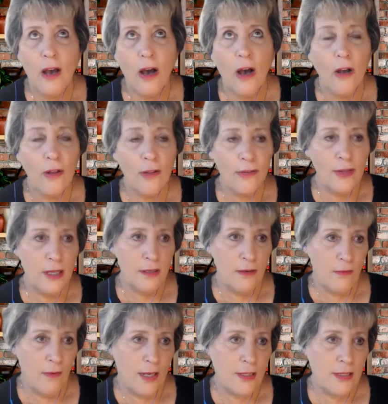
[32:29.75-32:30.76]
all the
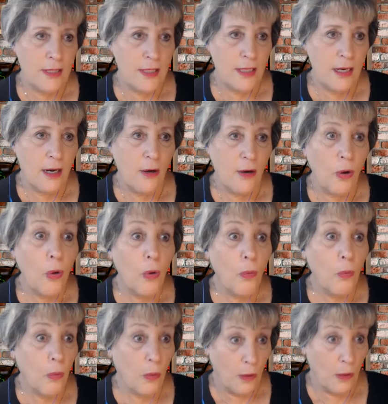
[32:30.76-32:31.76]
unrest in our whole
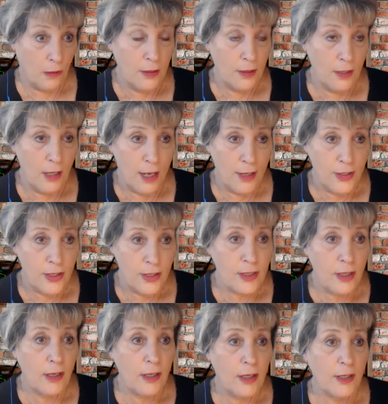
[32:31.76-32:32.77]
world, not
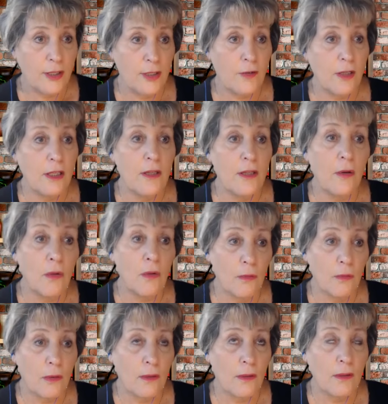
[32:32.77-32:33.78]
just our country, the
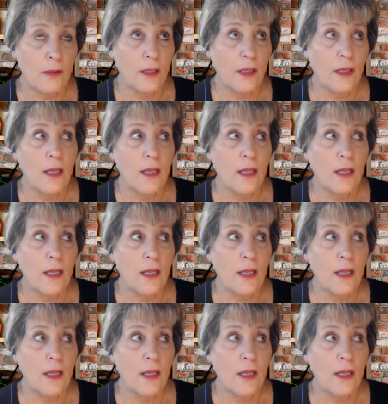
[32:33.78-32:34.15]
whole world,